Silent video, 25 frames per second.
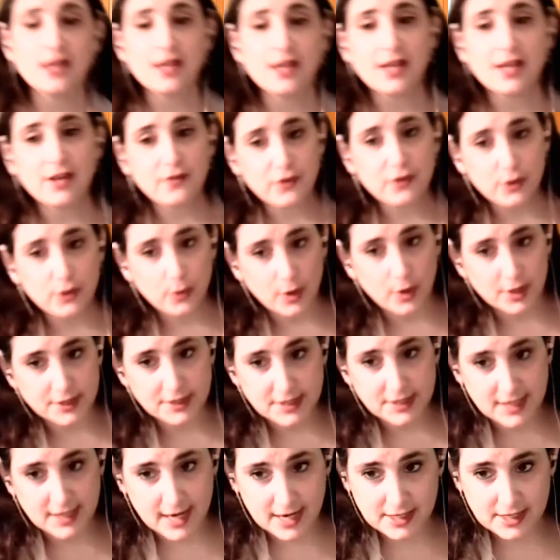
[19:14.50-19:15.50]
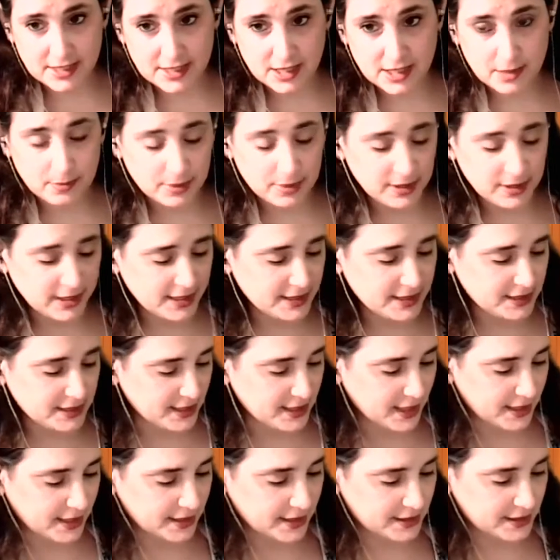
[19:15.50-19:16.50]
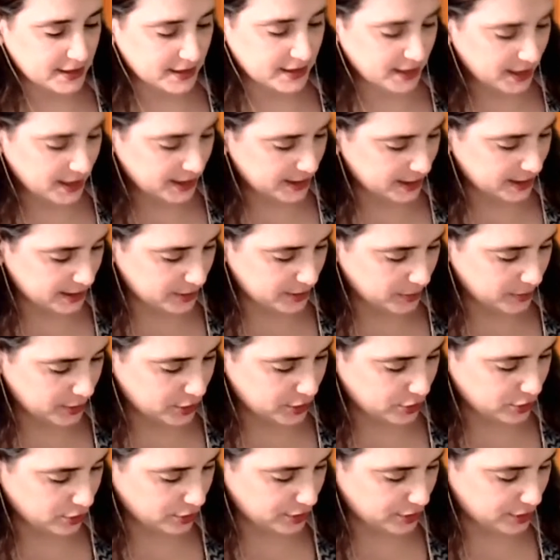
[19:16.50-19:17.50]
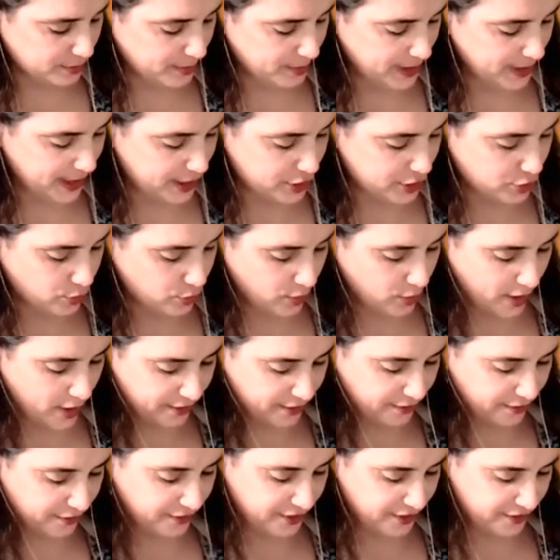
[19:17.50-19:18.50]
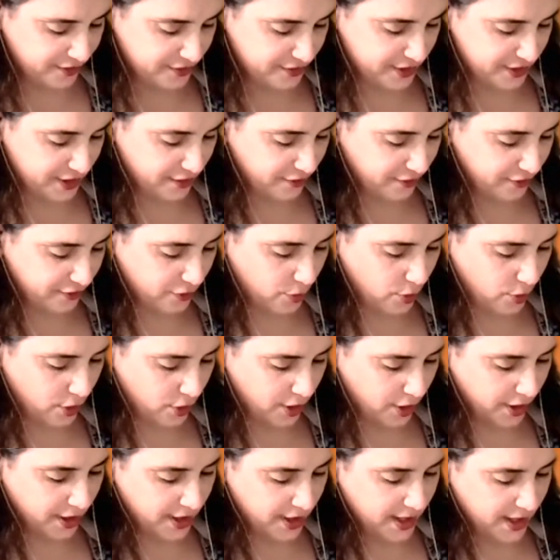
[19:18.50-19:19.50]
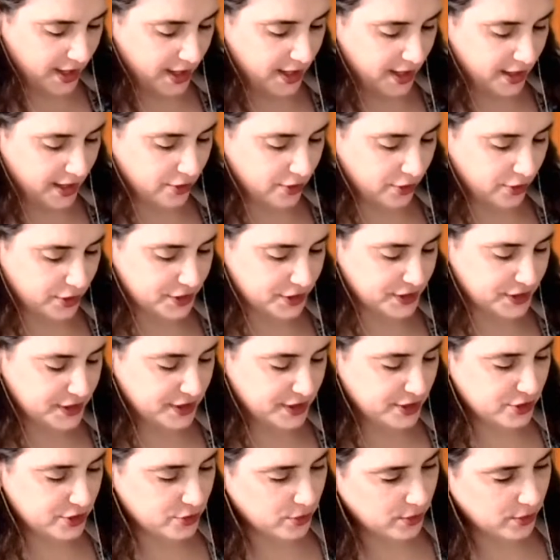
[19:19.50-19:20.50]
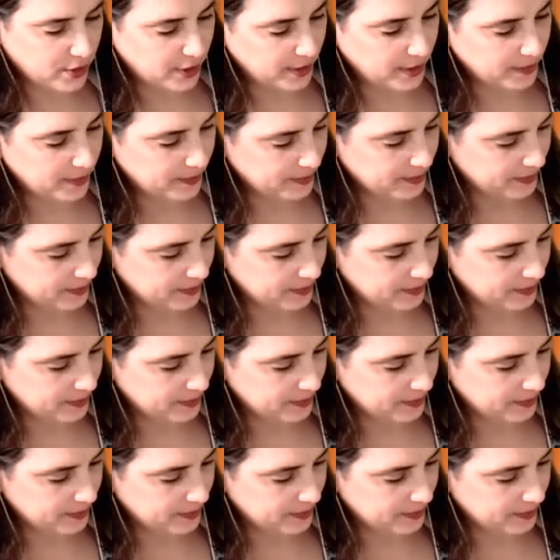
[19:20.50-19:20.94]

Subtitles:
If you are standing, please take a seat as we turn to page 154 in our Siddur.